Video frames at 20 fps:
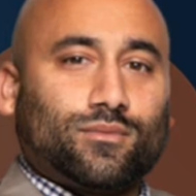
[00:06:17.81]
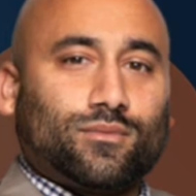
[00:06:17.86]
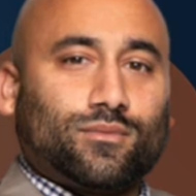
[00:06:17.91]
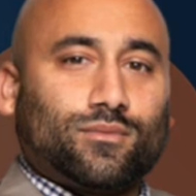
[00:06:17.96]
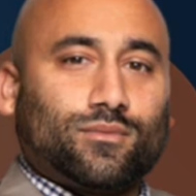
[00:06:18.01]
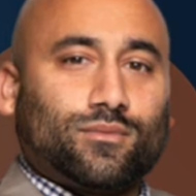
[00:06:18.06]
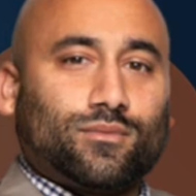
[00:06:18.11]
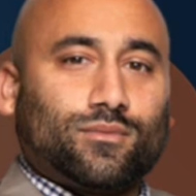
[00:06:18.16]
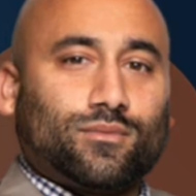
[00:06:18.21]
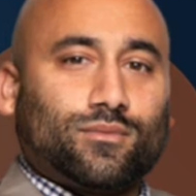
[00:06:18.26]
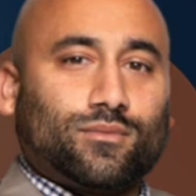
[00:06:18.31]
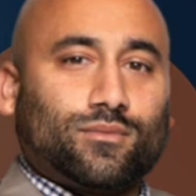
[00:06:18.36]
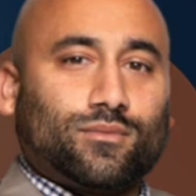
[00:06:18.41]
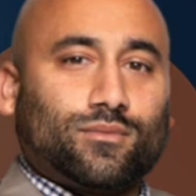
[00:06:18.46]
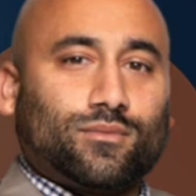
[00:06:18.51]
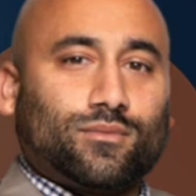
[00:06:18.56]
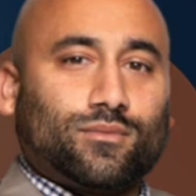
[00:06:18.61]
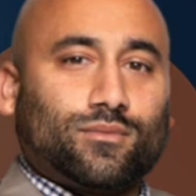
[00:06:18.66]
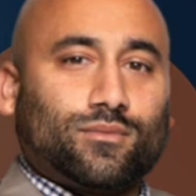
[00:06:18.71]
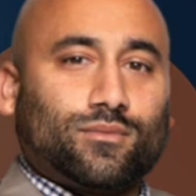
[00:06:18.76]

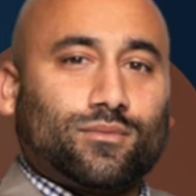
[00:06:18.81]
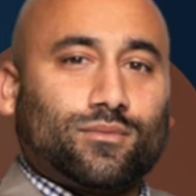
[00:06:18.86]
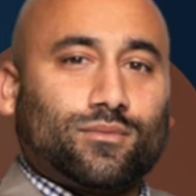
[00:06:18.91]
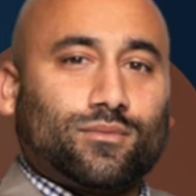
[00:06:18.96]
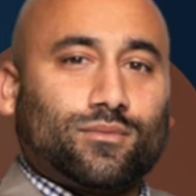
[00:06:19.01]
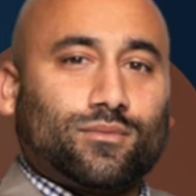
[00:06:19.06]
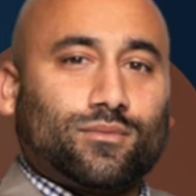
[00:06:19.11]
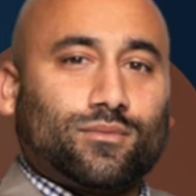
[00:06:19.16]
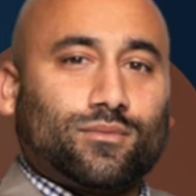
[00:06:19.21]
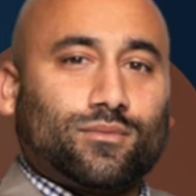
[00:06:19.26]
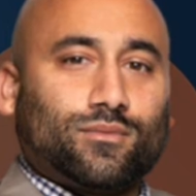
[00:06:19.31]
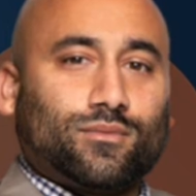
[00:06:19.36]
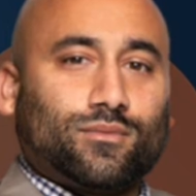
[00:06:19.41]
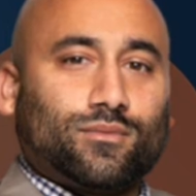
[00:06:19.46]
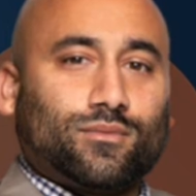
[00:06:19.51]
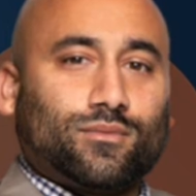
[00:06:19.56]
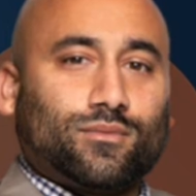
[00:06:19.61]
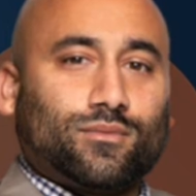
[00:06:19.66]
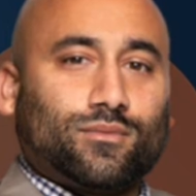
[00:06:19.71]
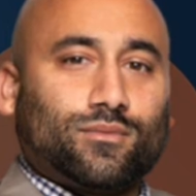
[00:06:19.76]

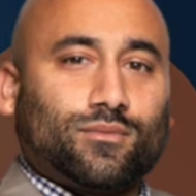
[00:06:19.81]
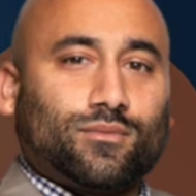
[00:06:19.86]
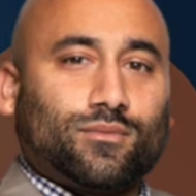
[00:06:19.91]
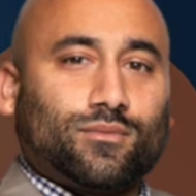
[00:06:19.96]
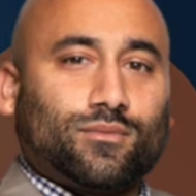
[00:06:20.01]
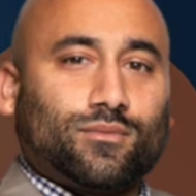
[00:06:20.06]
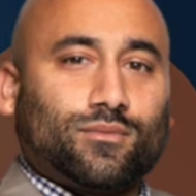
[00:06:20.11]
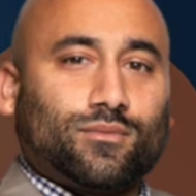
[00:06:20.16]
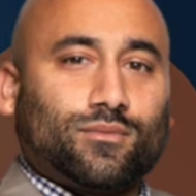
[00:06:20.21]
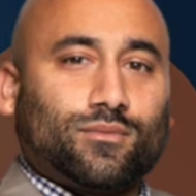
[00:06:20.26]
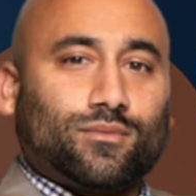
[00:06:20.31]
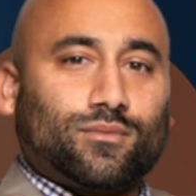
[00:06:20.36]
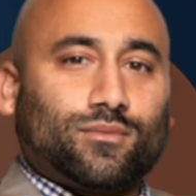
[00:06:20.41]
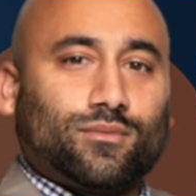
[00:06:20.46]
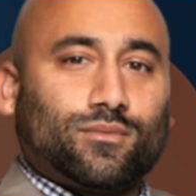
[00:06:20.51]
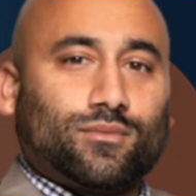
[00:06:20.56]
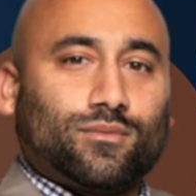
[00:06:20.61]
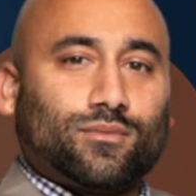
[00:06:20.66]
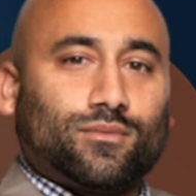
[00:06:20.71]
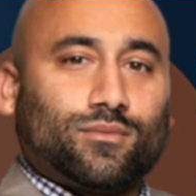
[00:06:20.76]

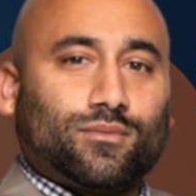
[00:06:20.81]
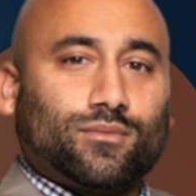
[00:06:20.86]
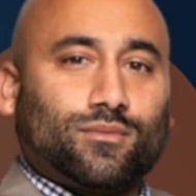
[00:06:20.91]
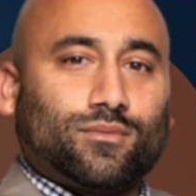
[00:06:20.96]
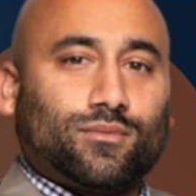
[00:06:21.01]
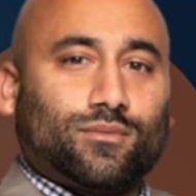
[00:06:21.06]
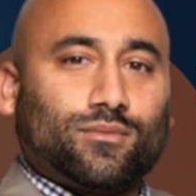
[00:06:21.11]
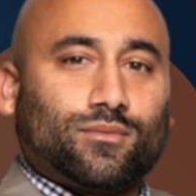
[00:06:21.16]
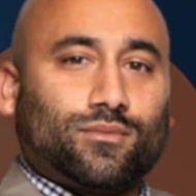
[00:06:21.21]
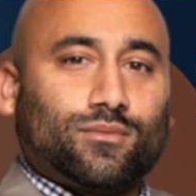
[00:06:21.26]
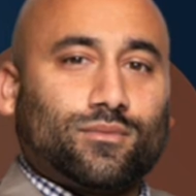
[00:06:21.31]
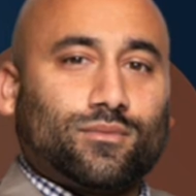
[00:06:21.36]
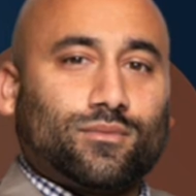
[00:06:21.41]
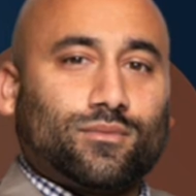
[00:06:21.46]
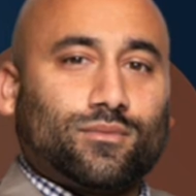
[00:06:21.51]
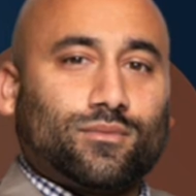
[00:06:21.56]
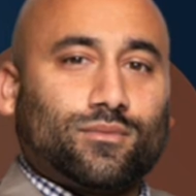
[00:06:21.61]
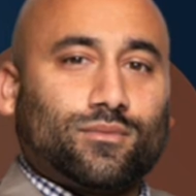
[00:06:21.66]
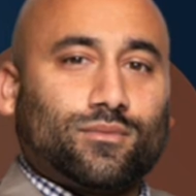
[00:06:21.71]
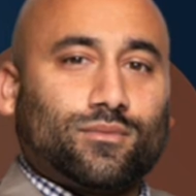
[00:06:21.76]

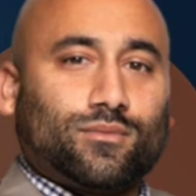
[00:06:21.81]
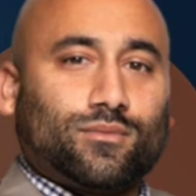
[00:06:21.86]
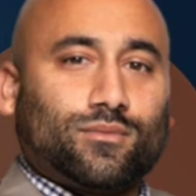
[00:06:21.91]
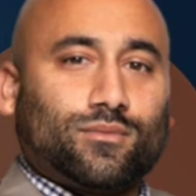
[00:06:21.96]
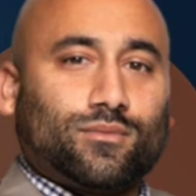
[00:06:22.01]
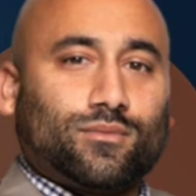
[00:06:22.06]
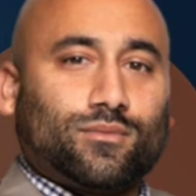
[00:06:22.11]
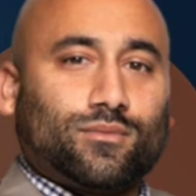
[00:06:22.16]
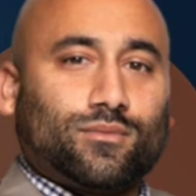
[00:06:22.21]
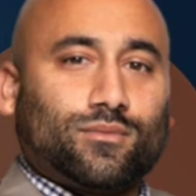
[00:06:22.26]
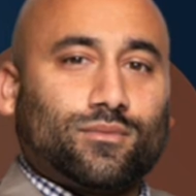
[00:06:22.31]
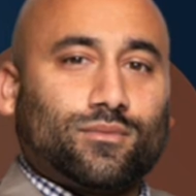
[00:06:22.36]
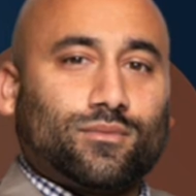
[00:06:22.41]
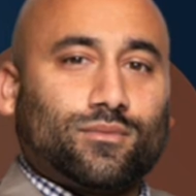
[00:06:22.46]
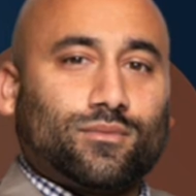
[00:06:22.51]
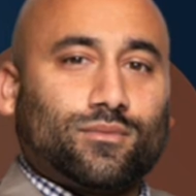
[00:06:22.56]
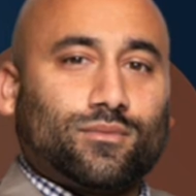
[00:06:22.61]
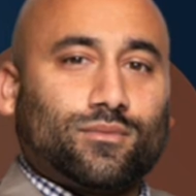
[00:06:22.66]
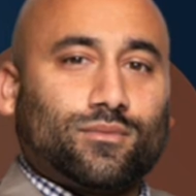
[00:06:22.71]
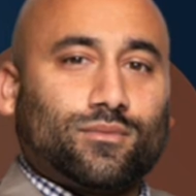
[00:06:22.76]

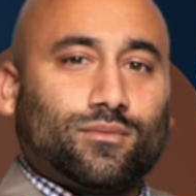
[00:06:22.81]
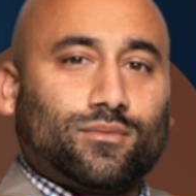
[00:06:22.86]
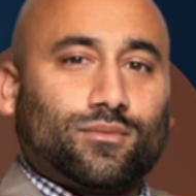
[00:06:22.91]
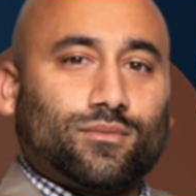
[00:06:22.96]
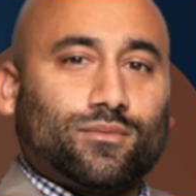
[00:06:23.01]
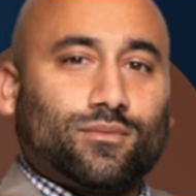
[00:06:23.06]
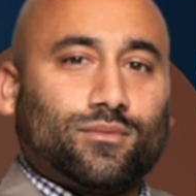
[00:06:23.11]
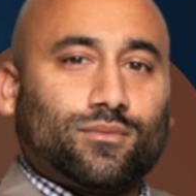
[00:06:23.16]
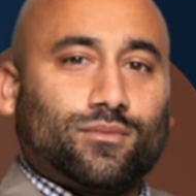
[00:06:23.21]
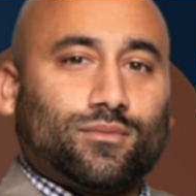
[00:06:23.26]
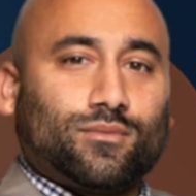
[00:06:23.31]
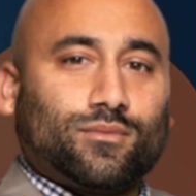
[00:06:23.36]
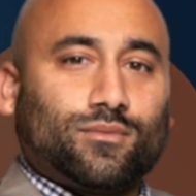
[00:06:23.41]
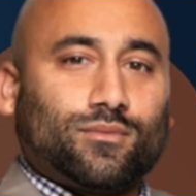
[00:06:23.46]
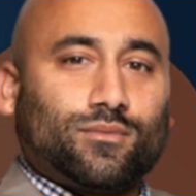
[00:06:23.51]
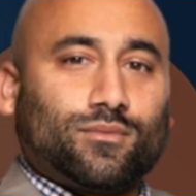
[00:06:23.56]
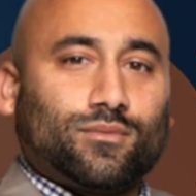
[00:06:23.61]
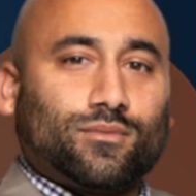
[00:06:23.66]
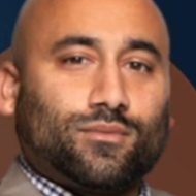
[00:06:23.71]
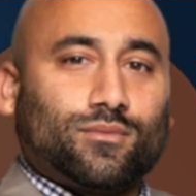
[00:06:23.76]

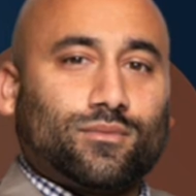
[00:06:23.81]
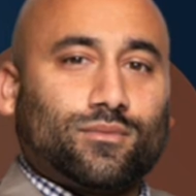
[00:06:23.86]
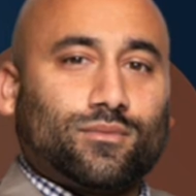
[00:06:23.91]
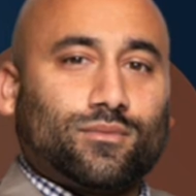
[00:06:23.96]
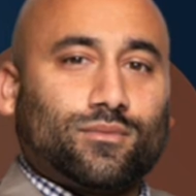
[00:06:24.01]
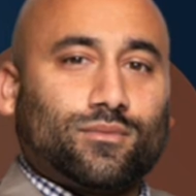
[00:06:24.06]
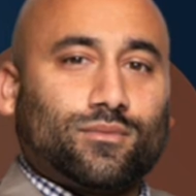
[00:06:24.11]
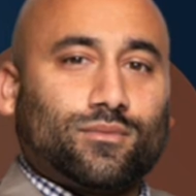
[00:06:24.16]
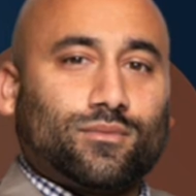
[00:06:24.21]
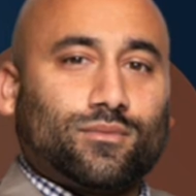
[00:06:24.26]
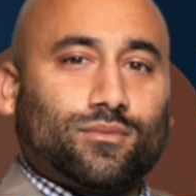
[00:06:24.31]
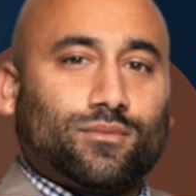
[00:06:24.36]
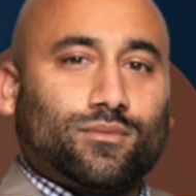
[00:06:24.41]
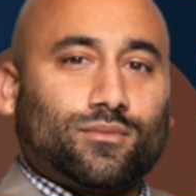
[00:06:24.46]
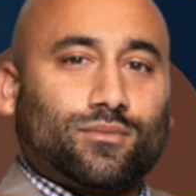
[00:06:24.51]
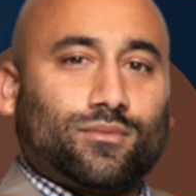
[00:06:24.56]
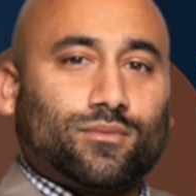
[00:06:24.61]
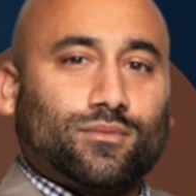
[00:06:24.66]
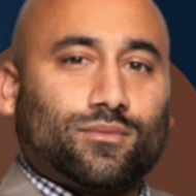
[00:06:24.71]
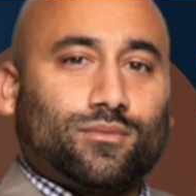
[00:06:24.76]

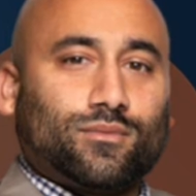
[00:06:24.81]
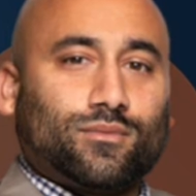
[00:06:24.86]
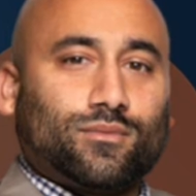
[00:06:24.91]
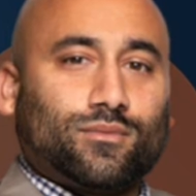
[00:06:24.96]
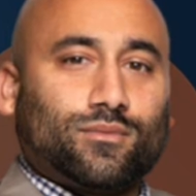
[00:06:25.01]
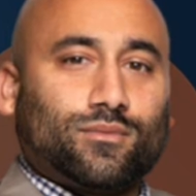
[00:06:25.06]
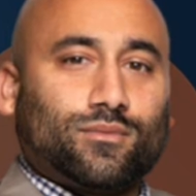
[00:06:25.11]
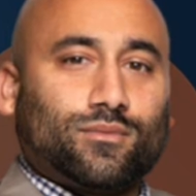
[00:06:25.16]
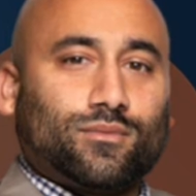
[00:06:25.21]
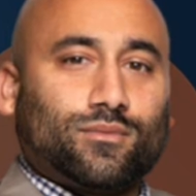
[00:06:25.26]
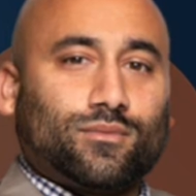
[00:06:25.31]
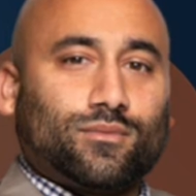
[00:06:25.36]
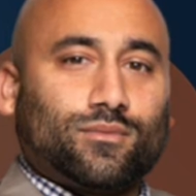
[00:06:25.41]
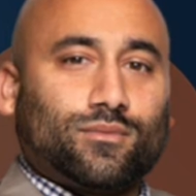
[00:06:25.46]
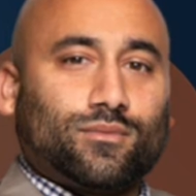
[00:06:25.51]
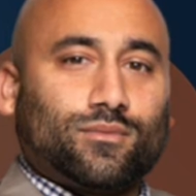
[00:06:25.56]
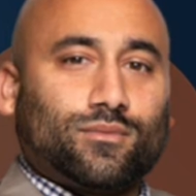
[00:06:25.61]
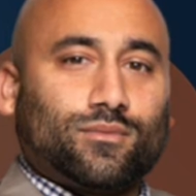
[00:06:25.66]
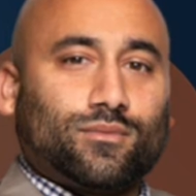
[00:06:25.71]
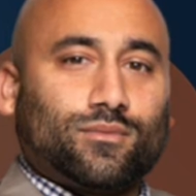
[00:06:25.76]
The face doesn't move, so there is nothing to read.